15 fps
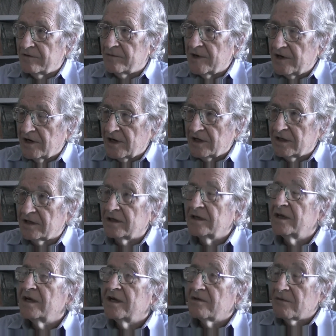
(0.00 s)
of America,
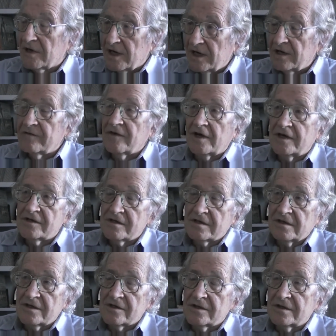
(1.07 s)
what I'd advise
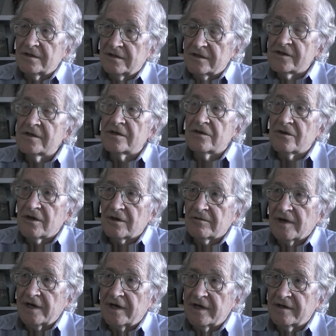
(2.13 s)
is listen to
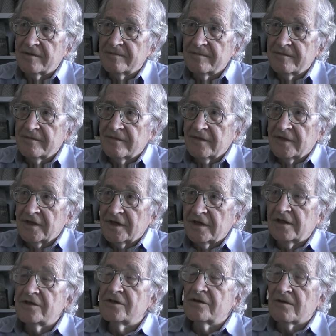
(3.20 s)
talk radio.
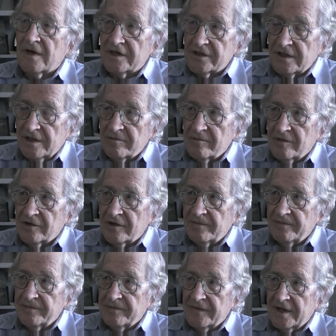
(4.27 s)
Listen to Rush Limbaugh.
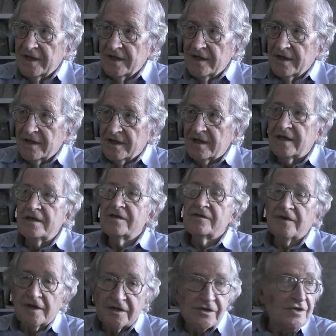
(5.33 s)

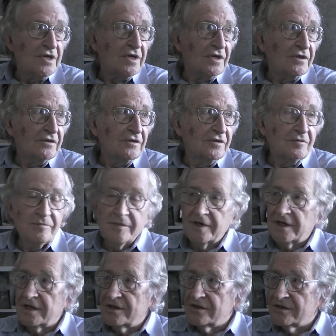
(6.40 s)
He's very cynical,
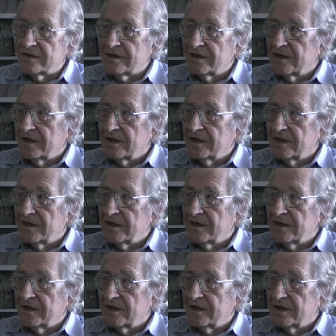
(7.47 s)
but he's